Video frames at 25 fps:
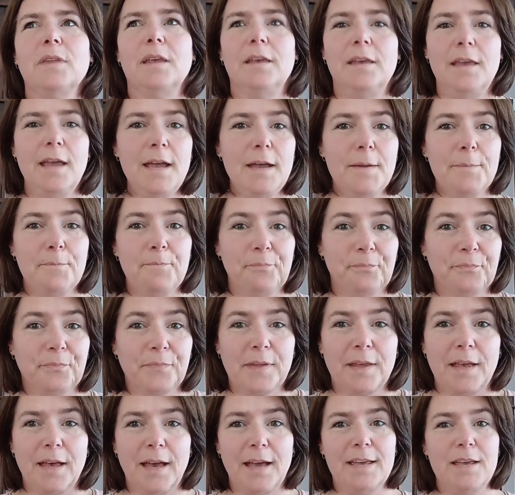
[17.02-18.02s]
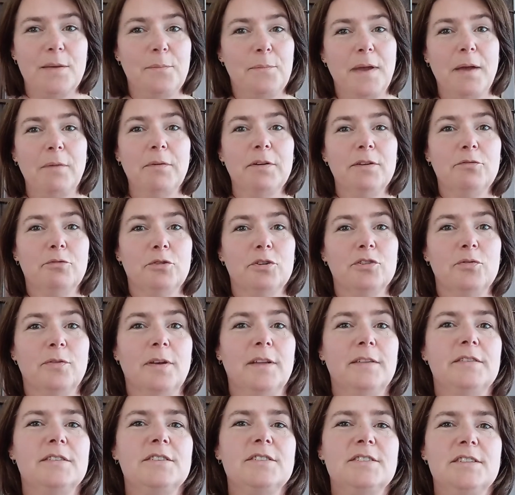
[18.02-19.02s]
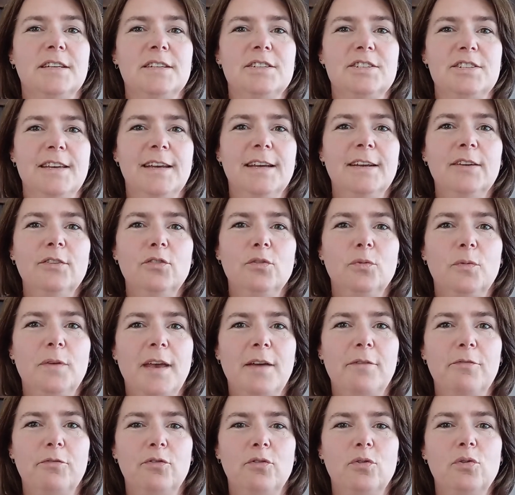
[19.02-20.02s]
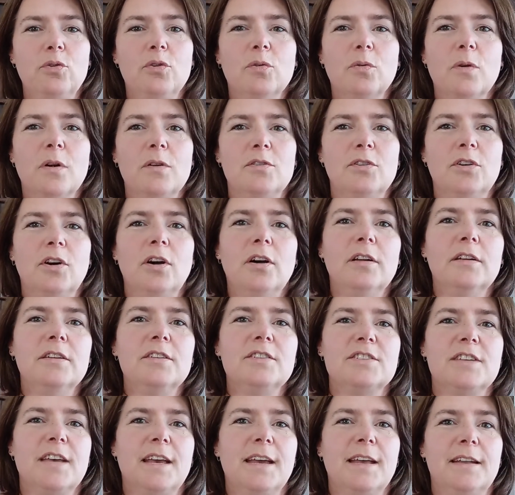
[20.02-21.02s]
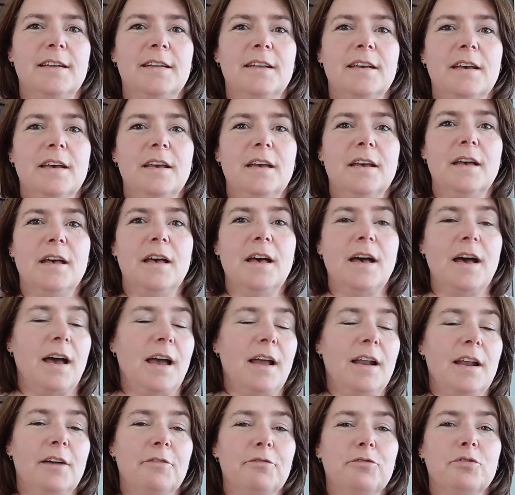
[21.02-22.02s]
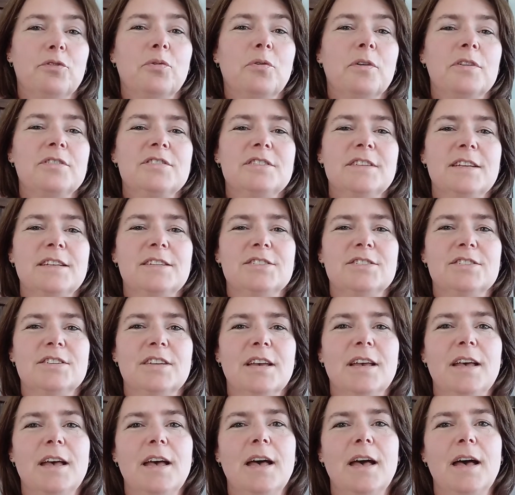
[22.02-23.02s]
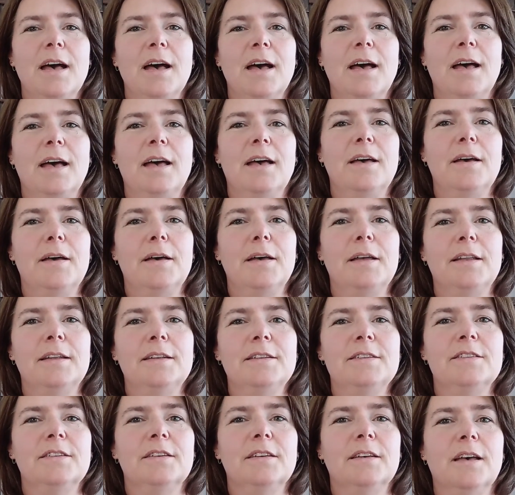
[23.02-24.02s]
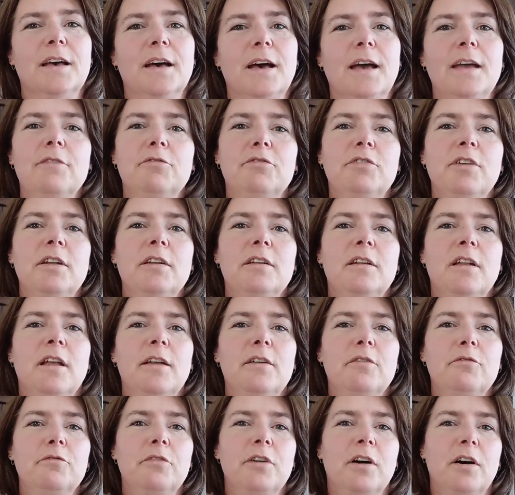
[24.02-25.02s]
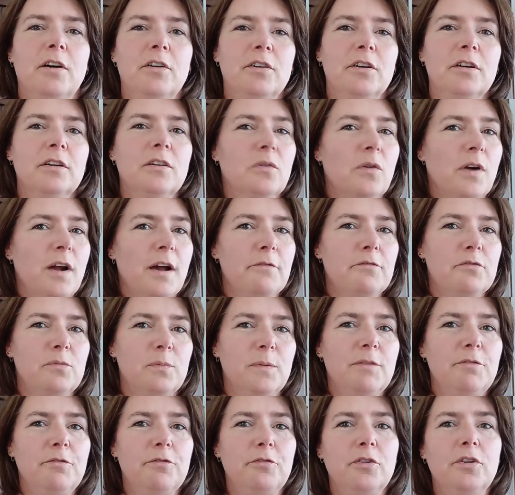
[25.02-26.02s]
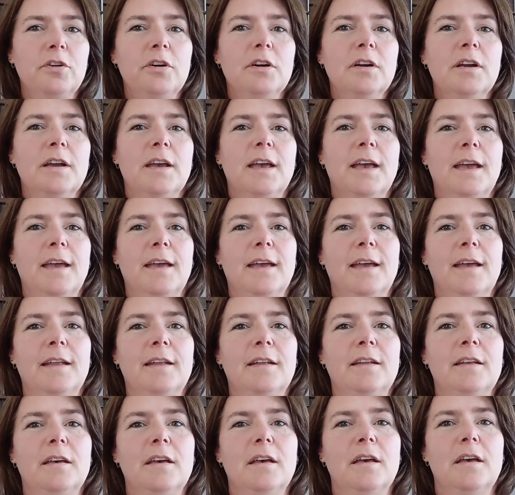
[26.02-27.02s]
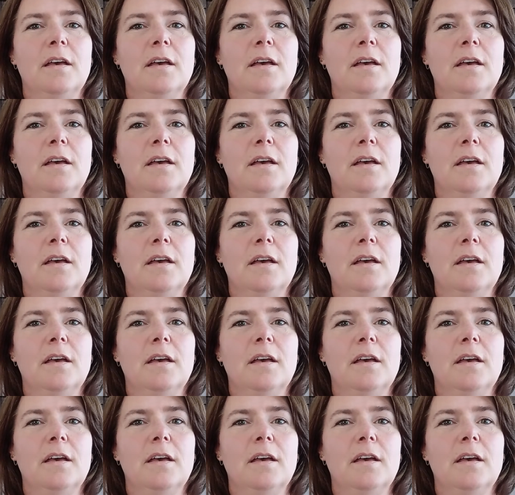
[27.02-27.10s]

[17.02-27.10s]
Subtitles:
yeah, I am married for 26 years. We have 2 grown daughters and I love to cross stitch. And I've done a lot of other crafts before, and